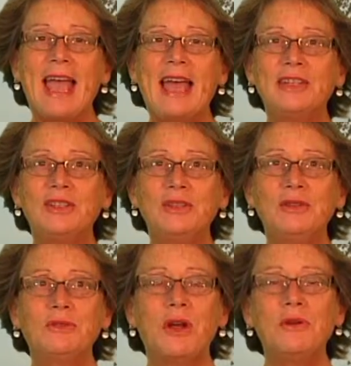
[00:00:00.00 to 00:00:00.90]
as
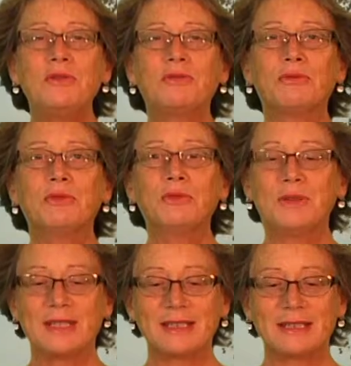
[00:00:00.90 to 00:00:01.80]
you go through
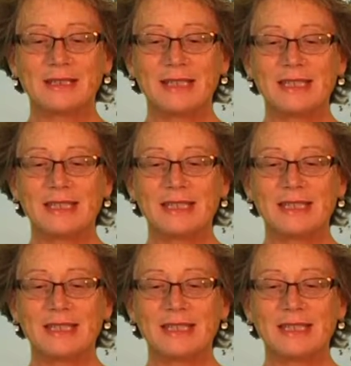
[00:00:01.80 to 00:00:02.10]
this